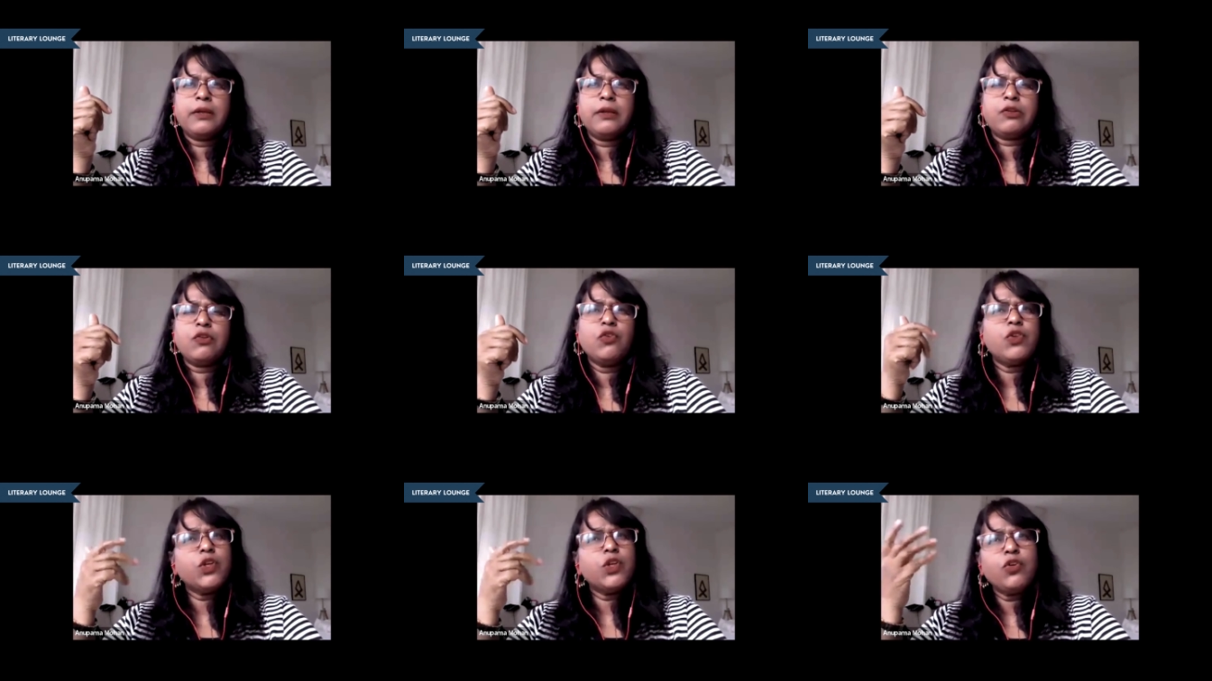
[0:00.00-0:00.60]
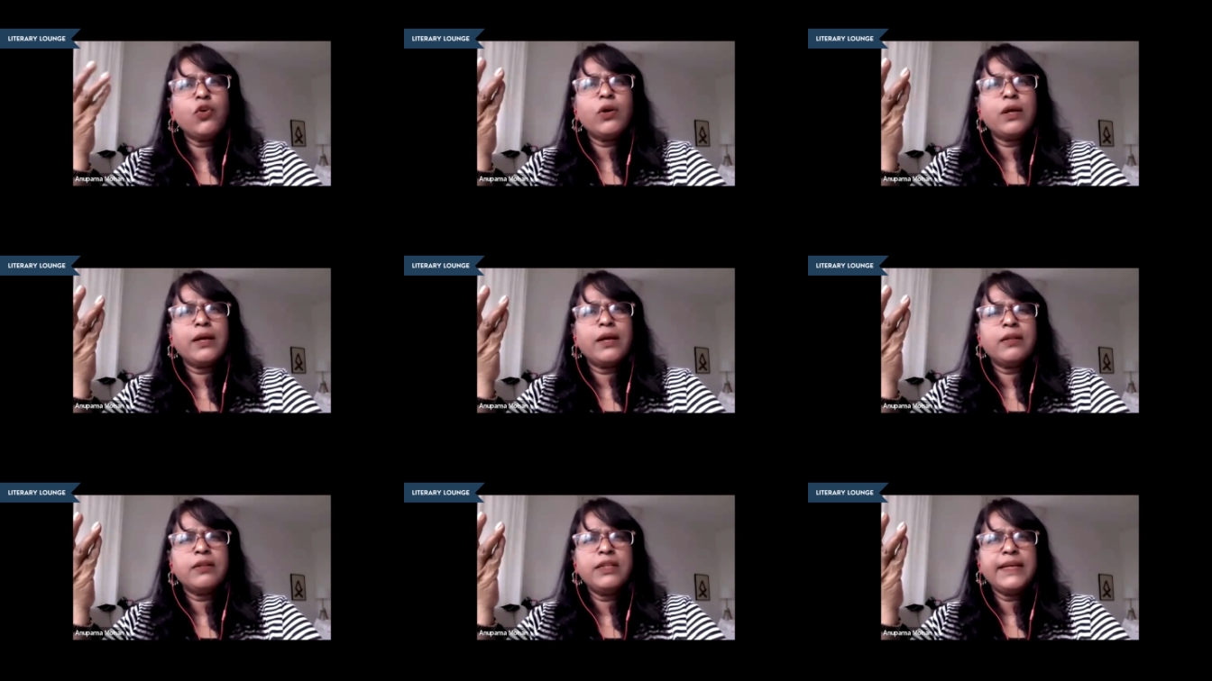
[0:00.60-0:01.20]
so you know
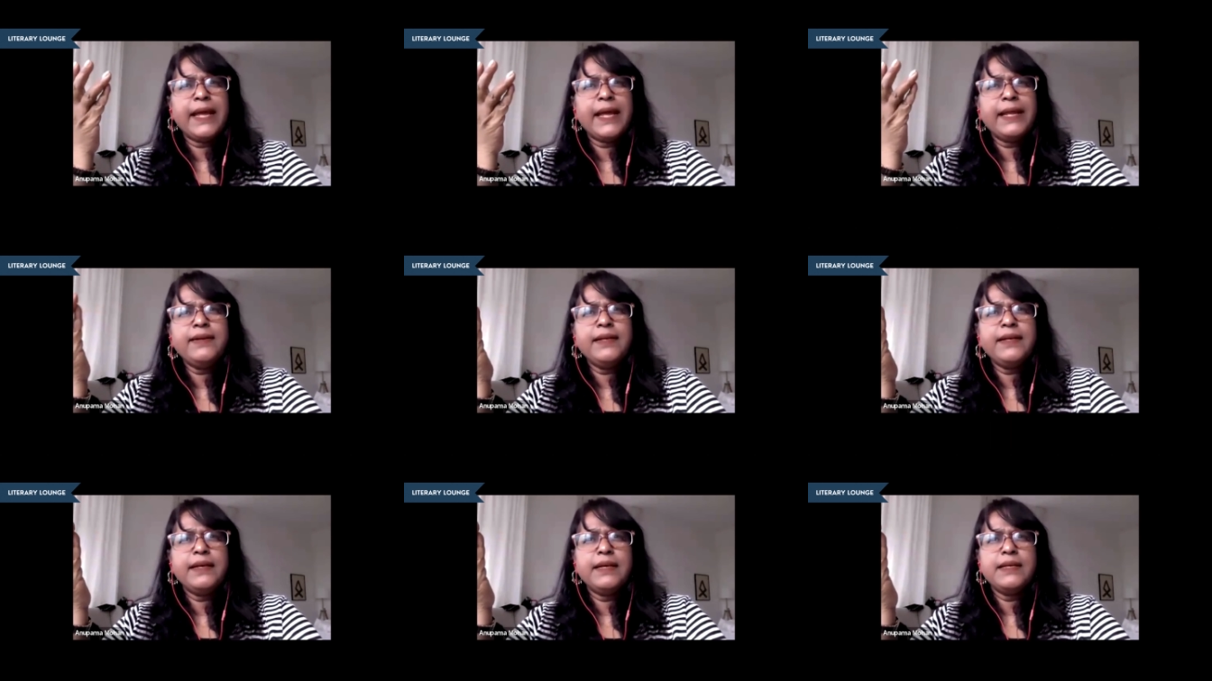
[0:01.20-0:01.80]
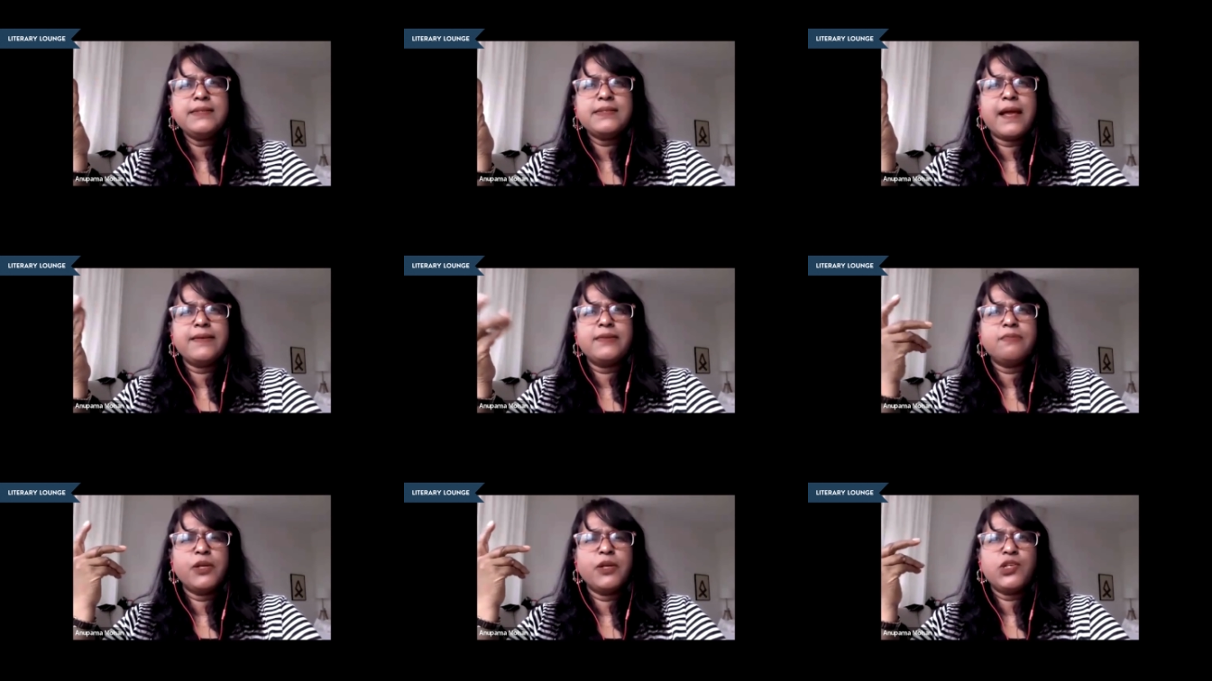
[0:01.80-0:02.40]
the ending is
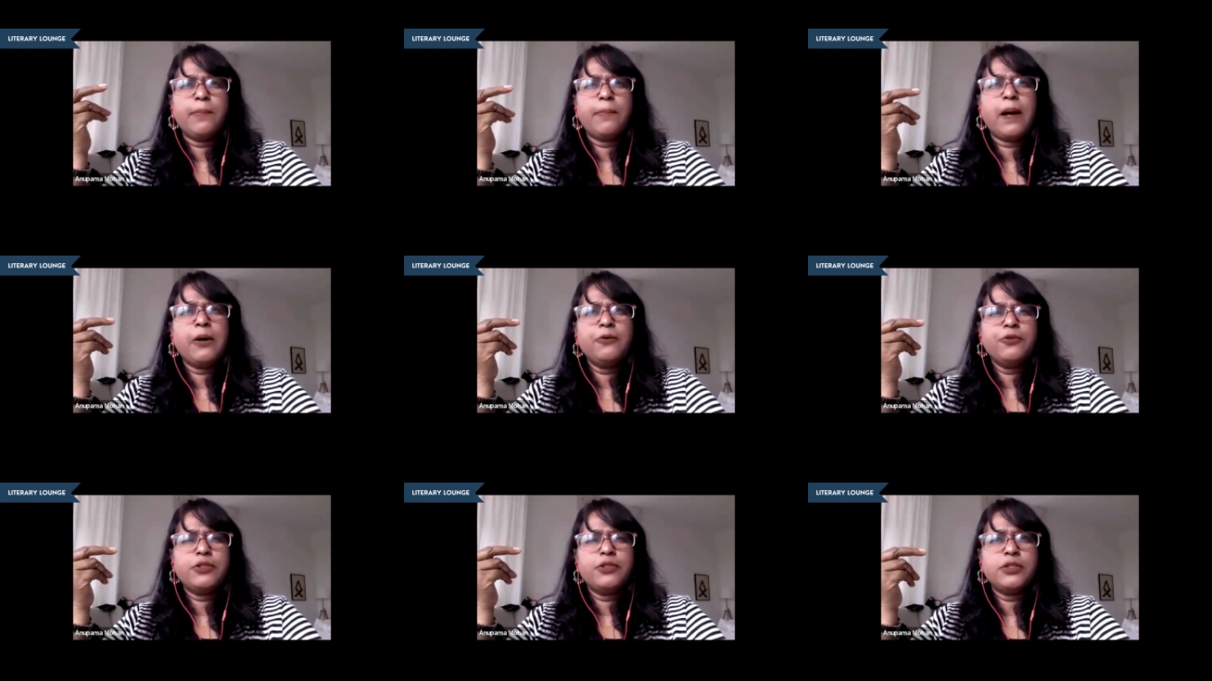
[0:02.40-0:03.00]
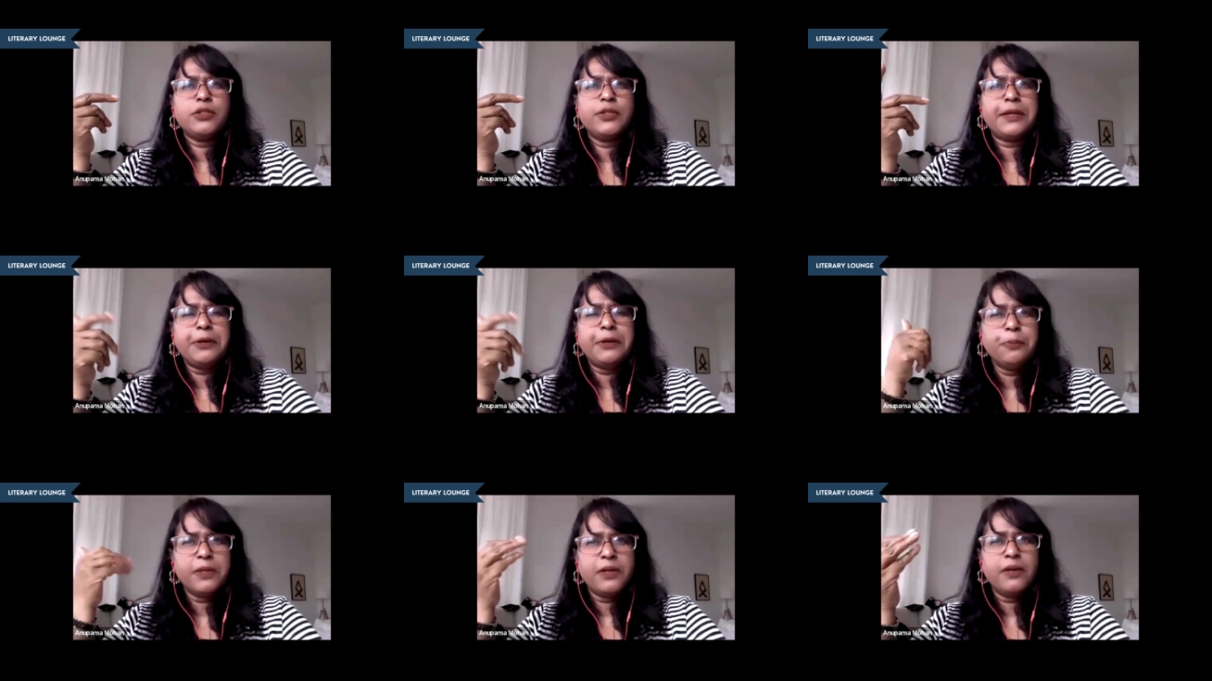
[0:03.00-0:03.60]
as much about
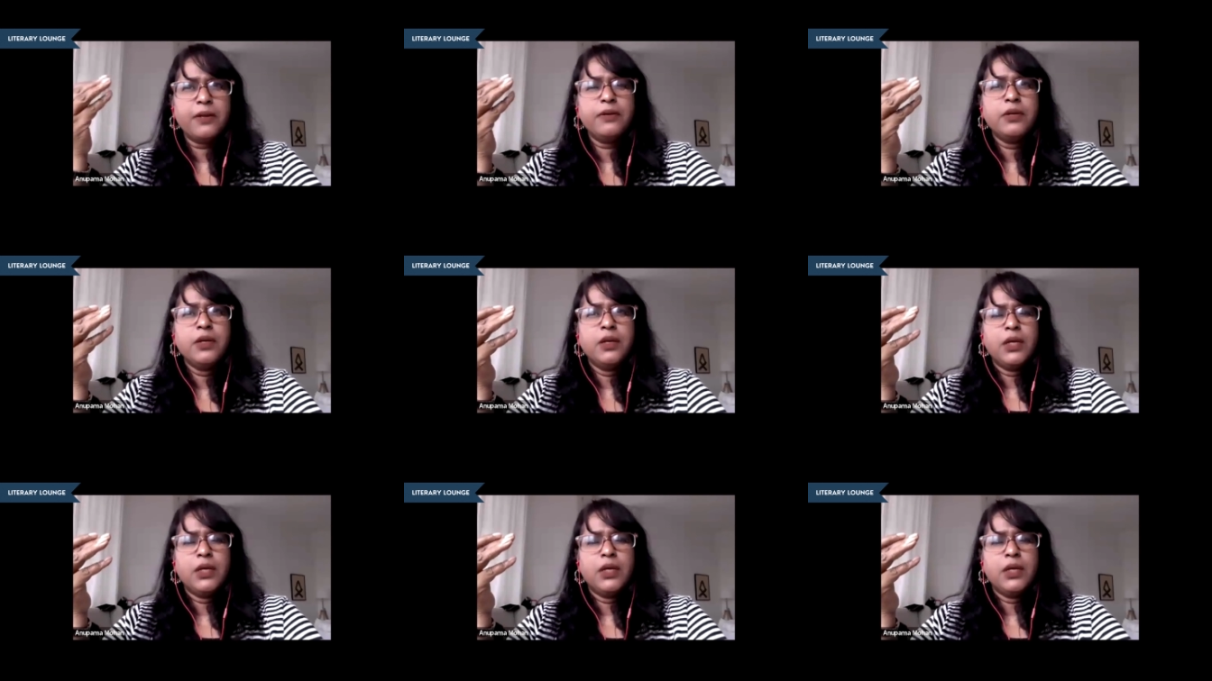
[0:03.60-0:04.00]
human